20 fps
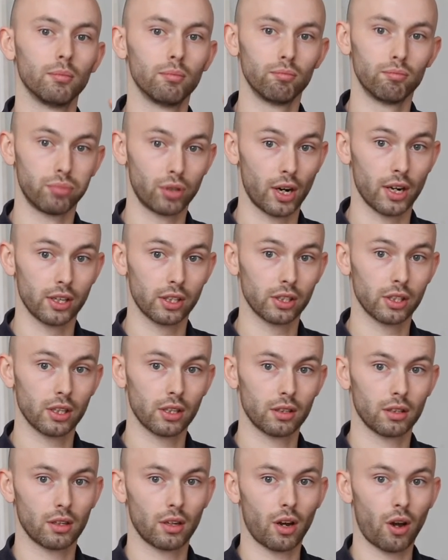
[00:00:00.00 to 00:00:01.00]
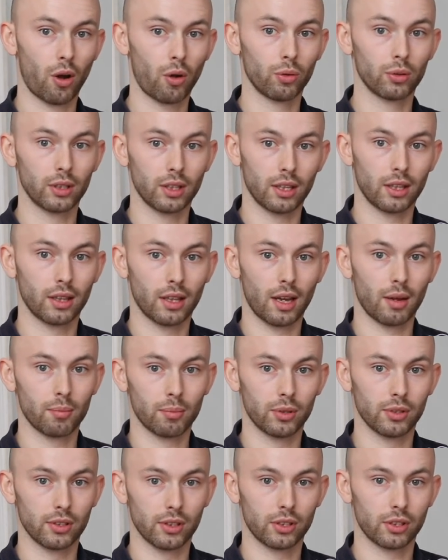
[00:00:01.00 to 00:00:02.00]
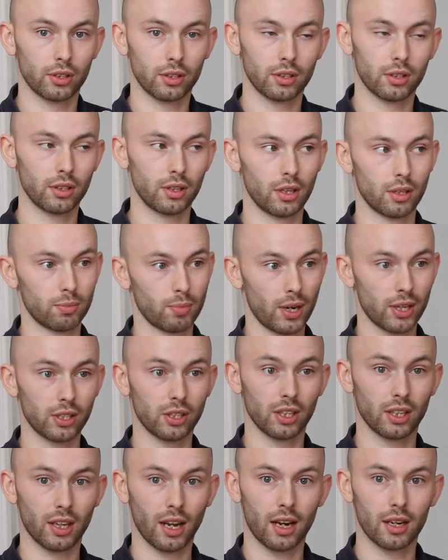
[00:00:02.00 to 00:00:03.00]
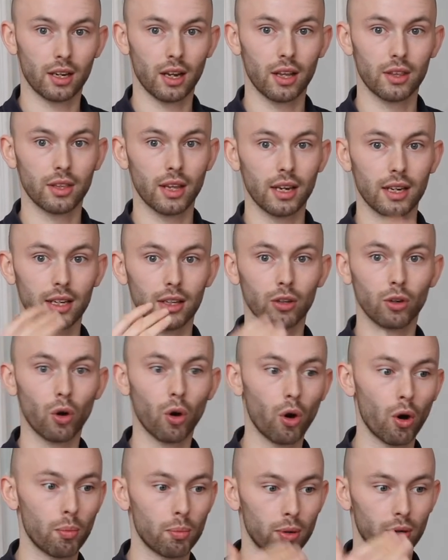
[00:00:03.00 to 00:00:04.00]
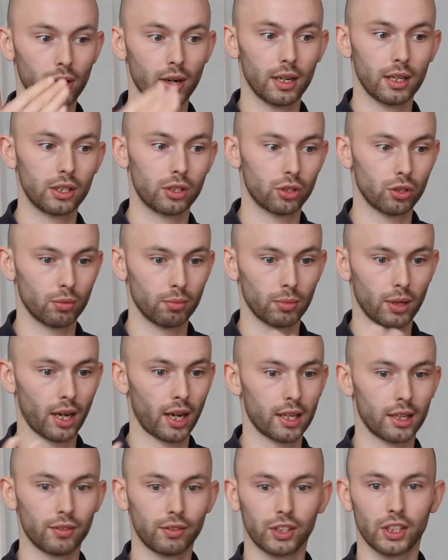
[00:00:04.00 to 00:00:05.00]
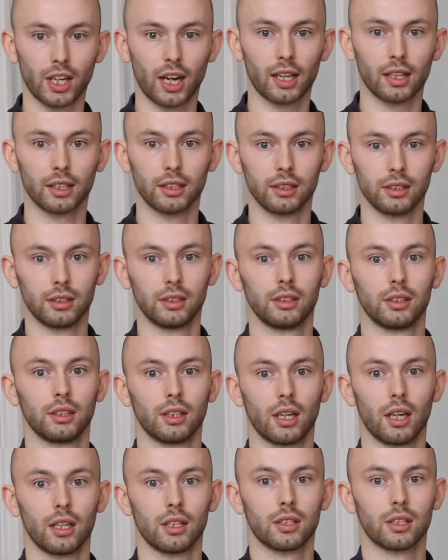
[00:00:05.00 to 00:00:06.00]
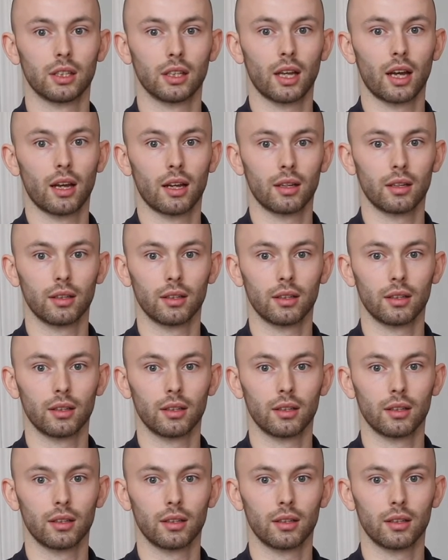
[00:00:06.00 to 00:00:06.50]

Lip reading: brace it, hold it in that position as best you can, and then incorporate some kind of challenge into that